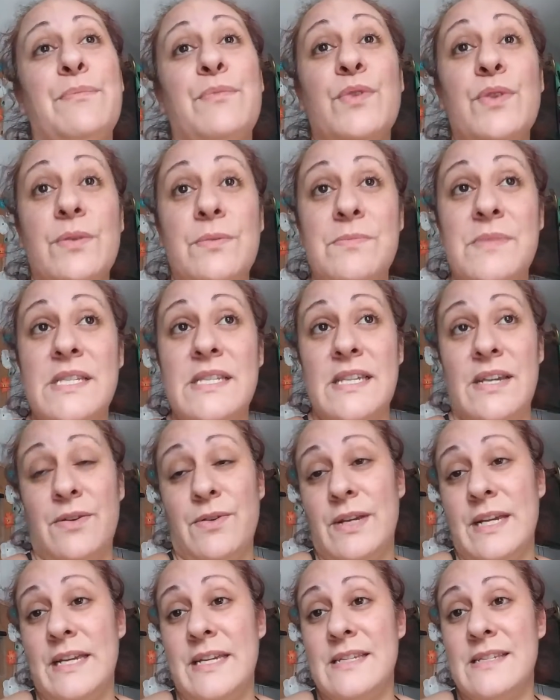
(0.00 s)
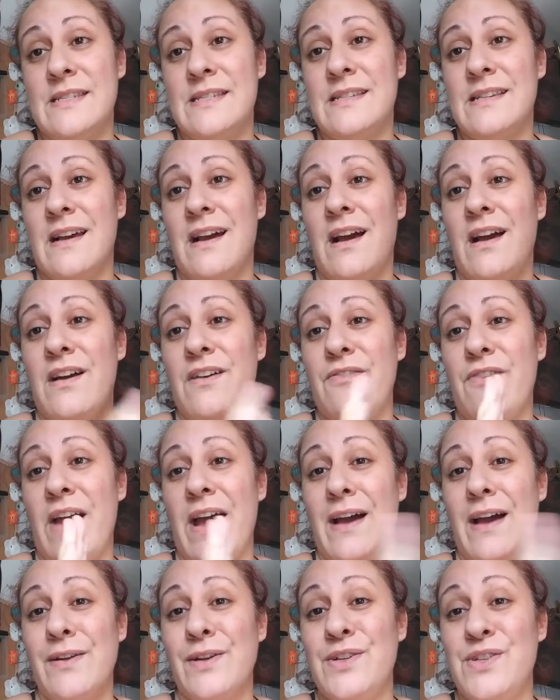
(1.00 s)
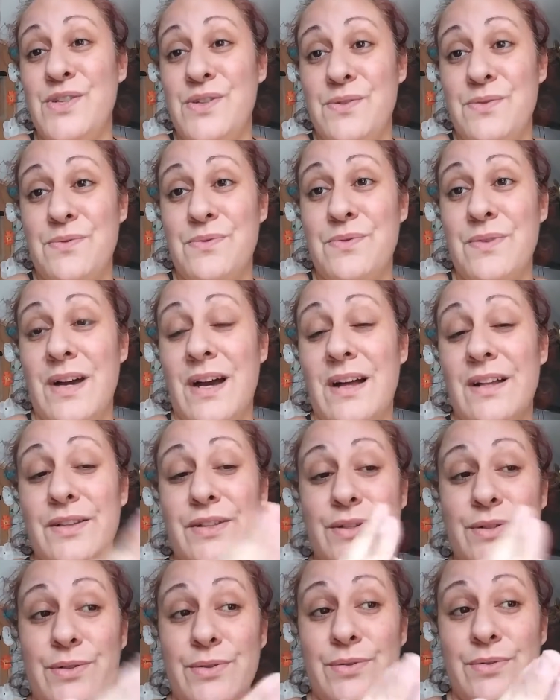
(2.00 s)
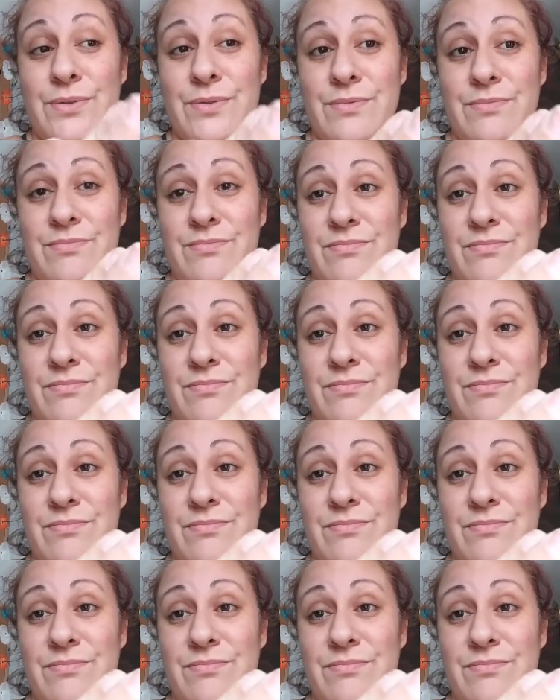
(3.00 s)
room series of how to do a little